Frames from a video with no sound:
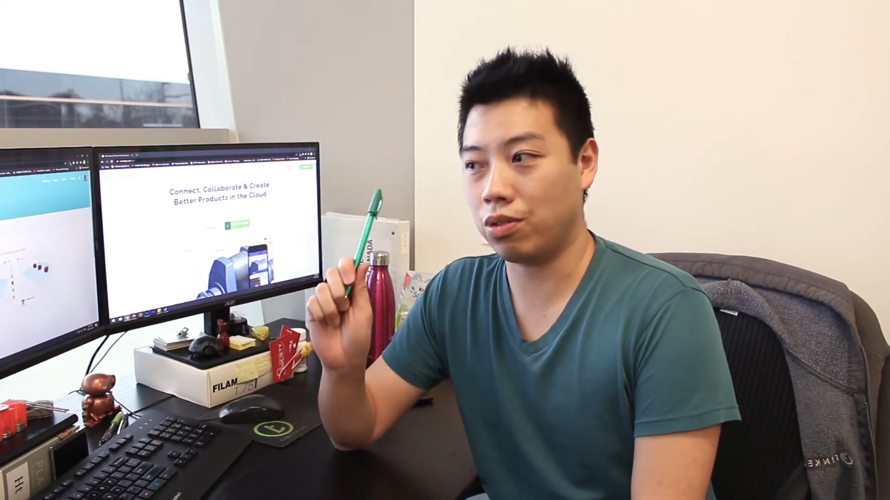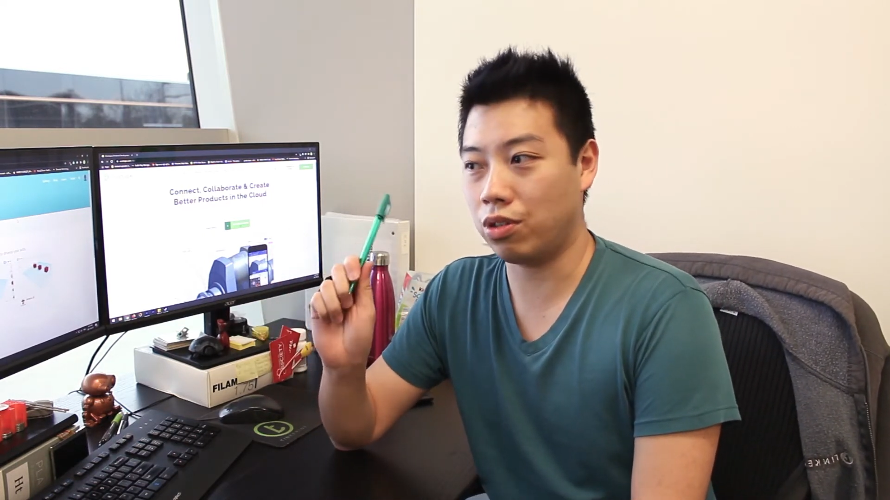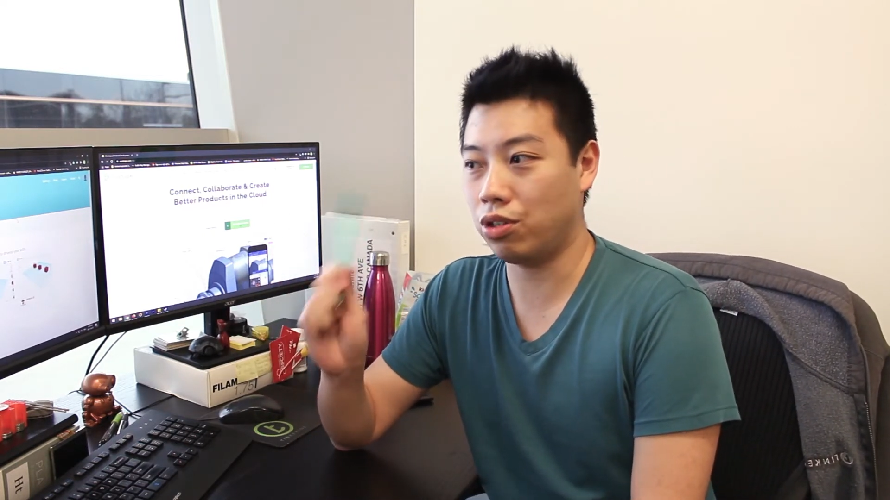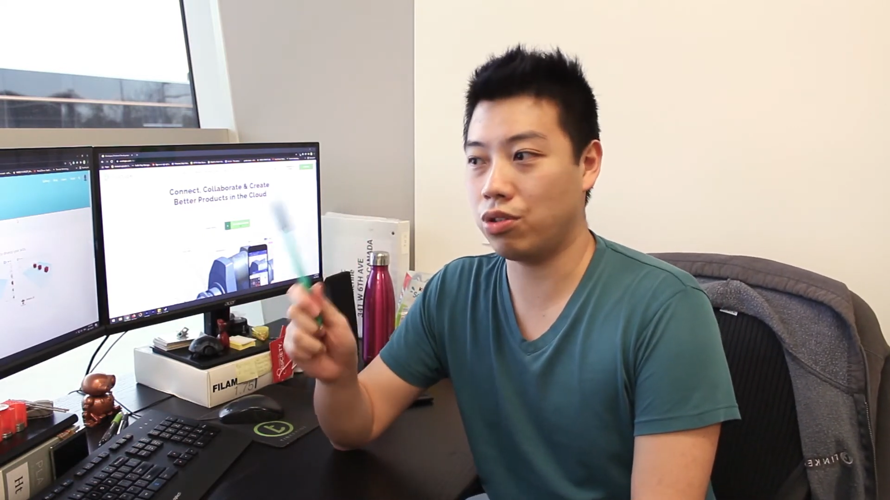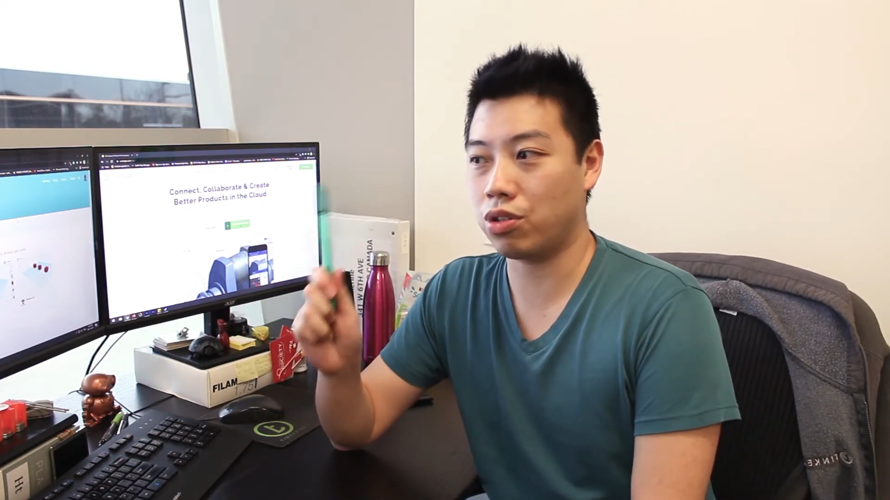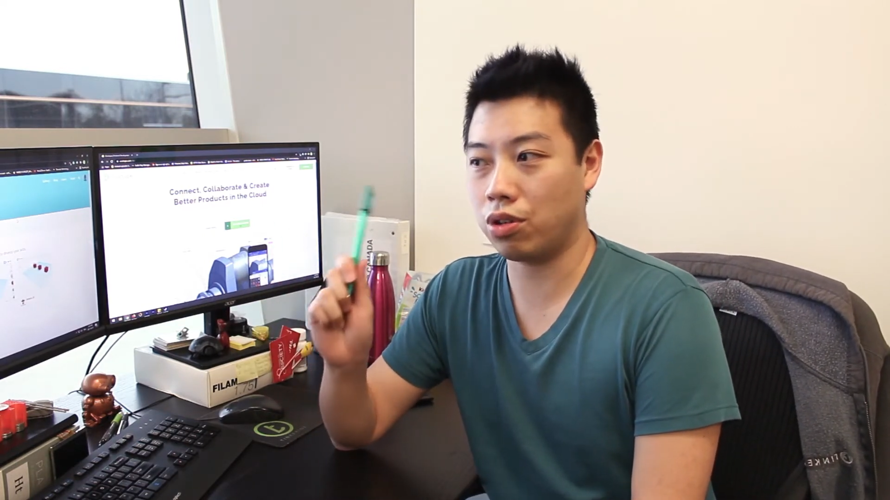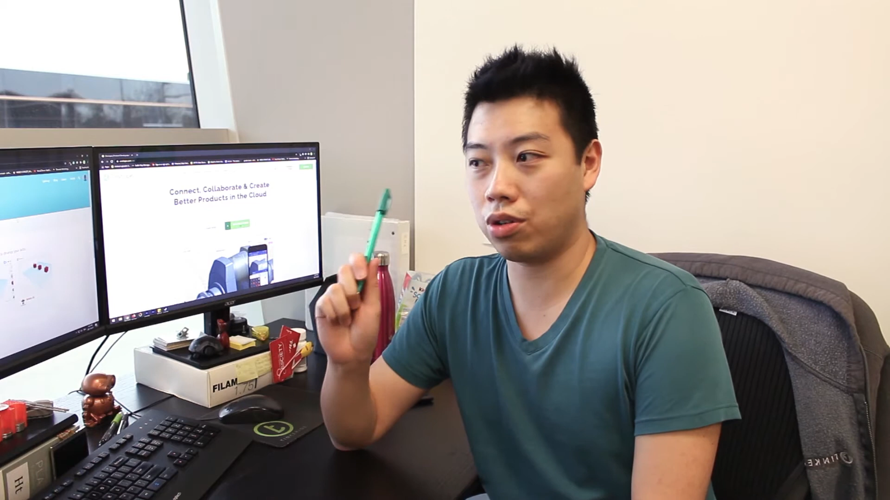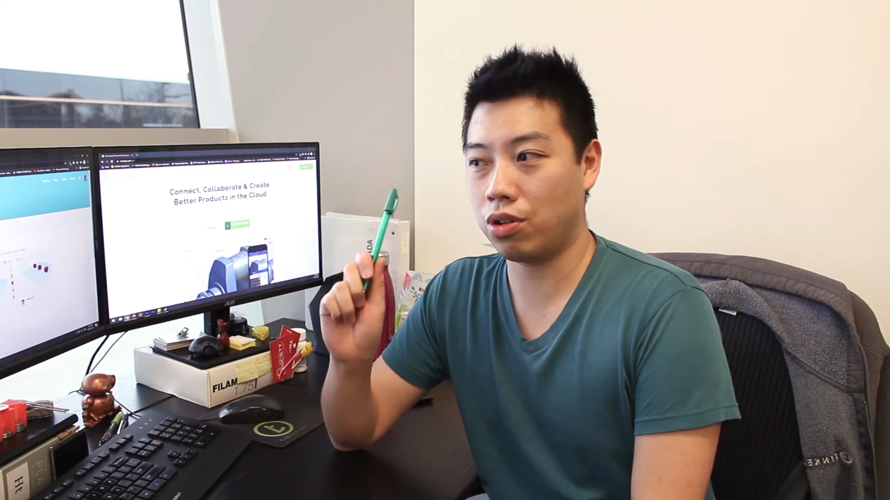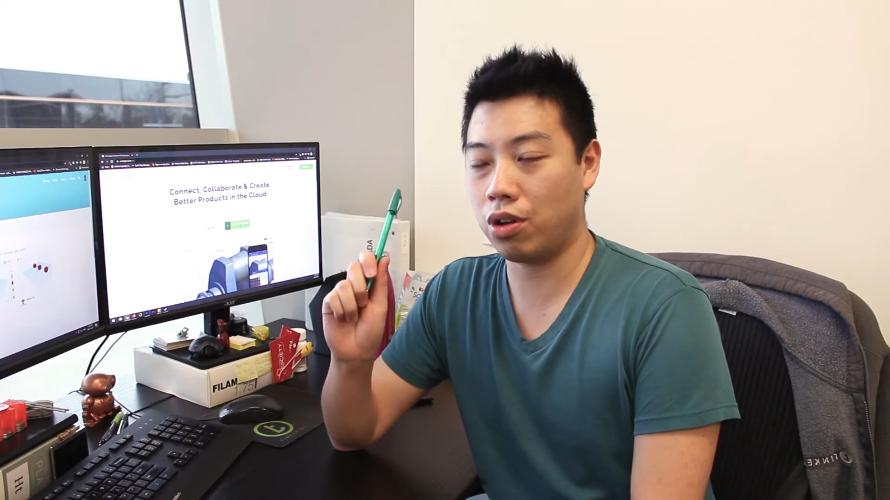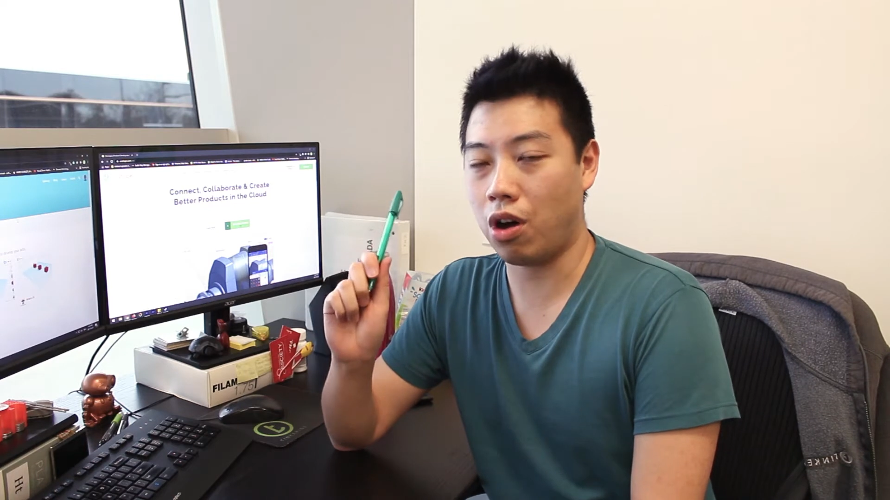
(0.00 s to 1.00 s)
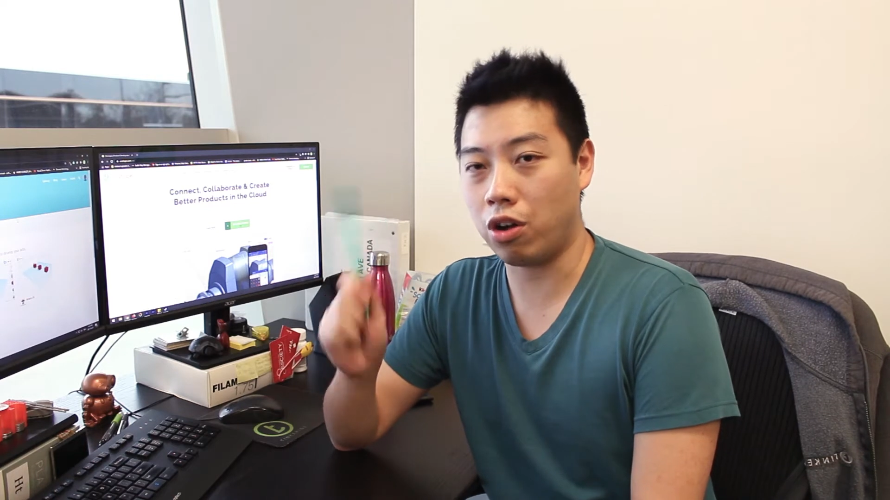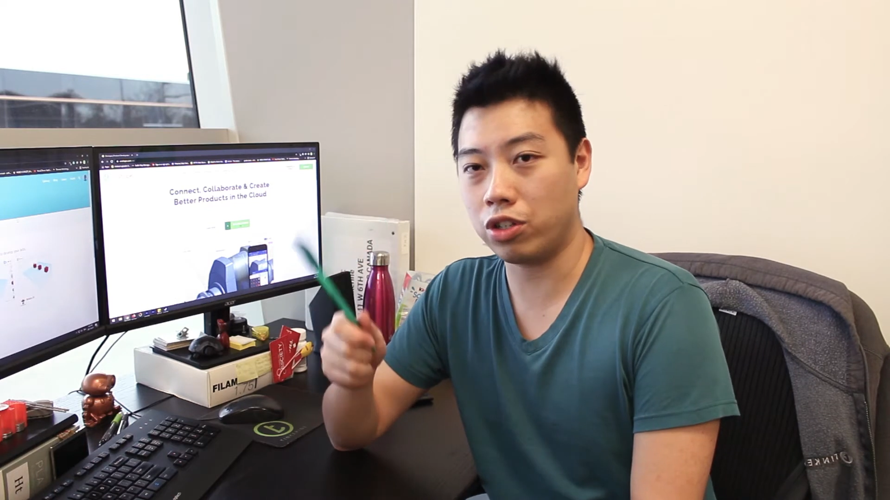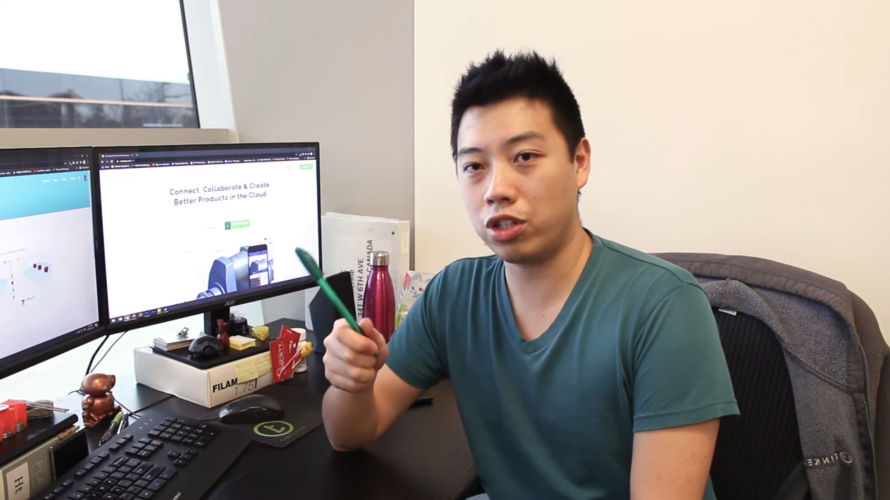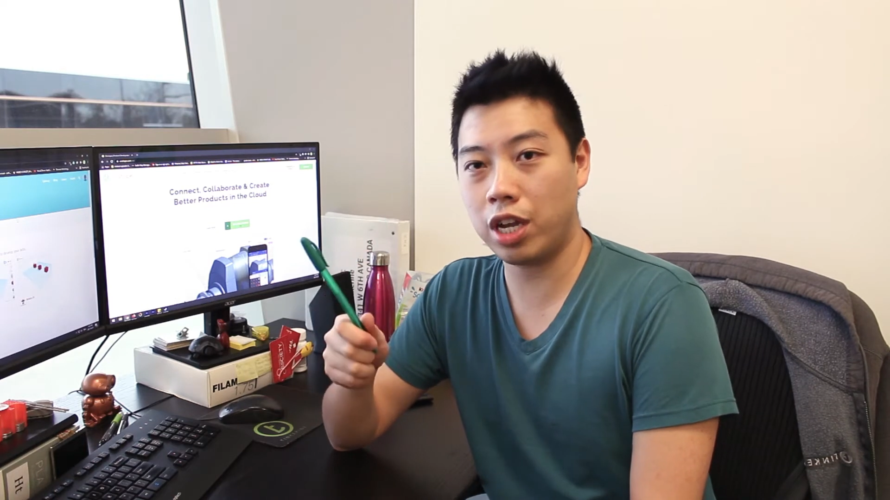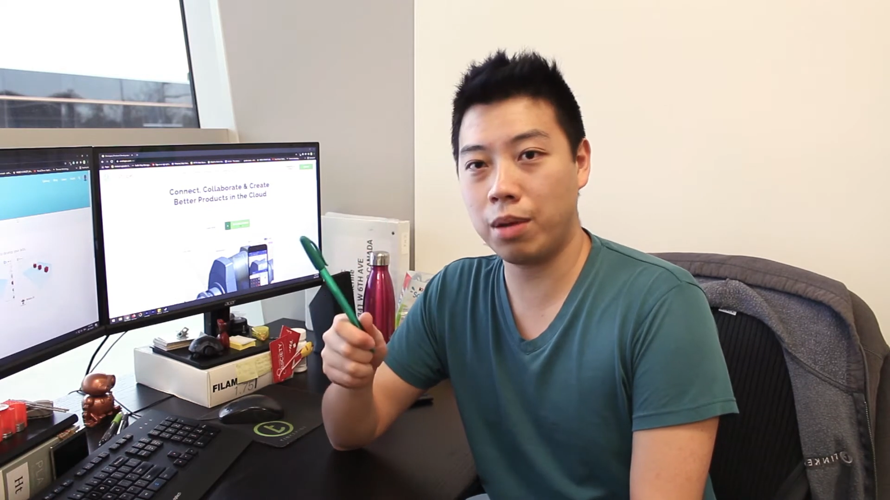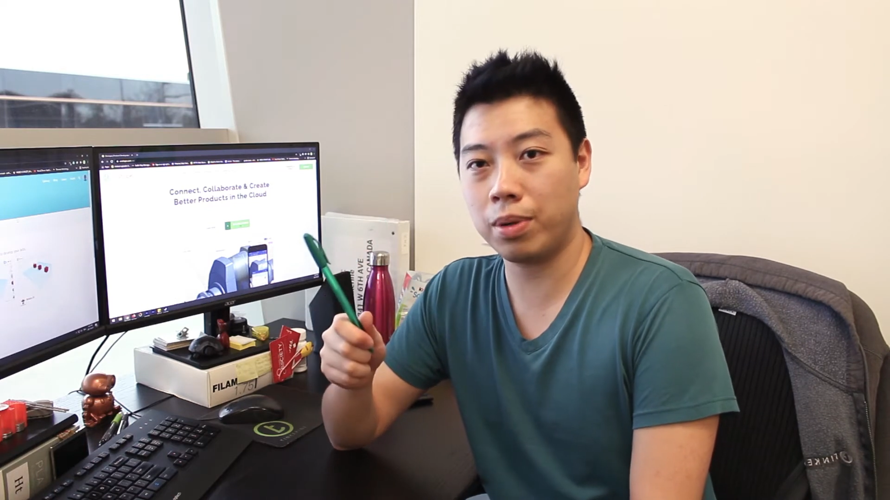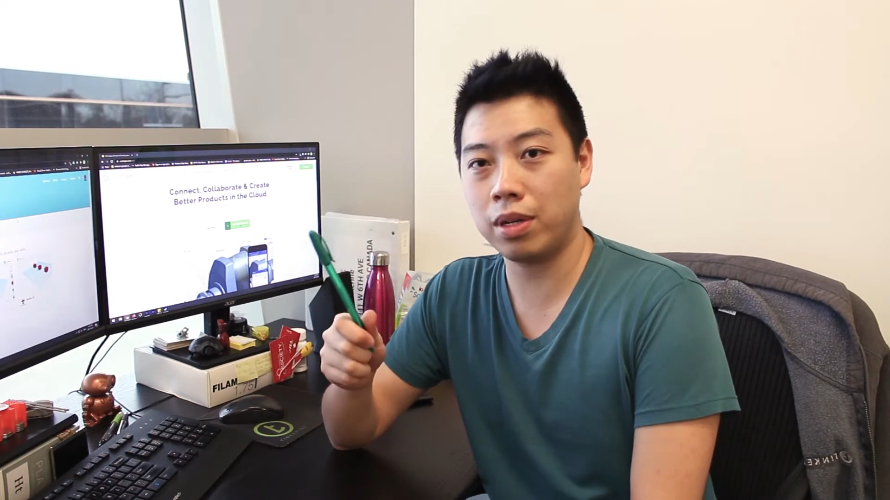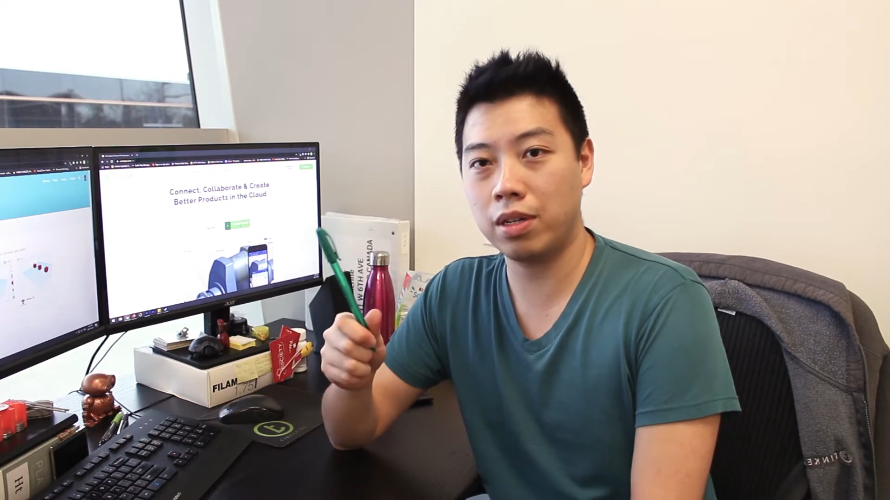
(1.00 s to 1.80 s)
use Onshape,